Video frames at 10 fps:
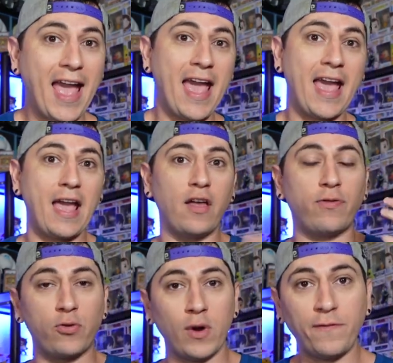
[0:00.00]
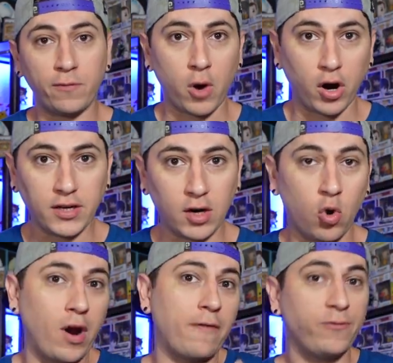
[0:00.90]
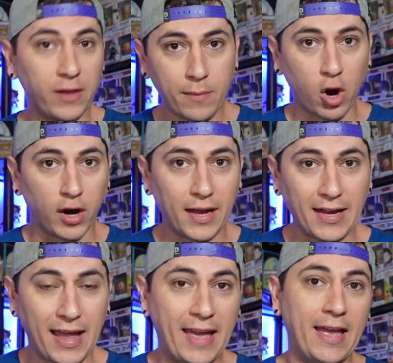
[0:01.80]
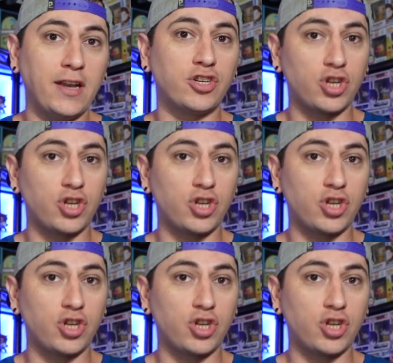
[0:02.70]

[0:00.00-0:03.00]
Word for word: a thrift mart or a flea market in